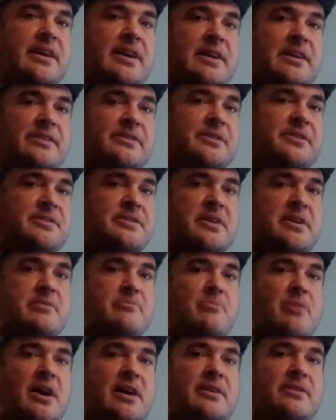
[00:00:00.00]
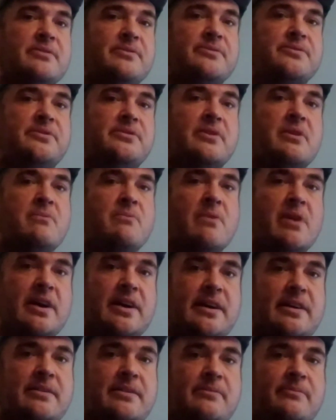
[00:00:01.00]
8 to 10 miles
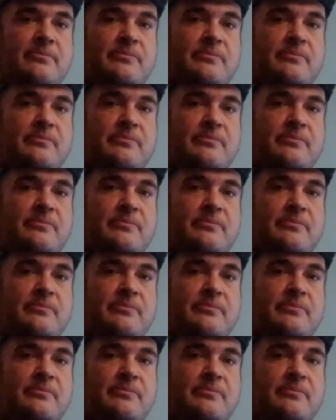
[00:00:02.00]
away.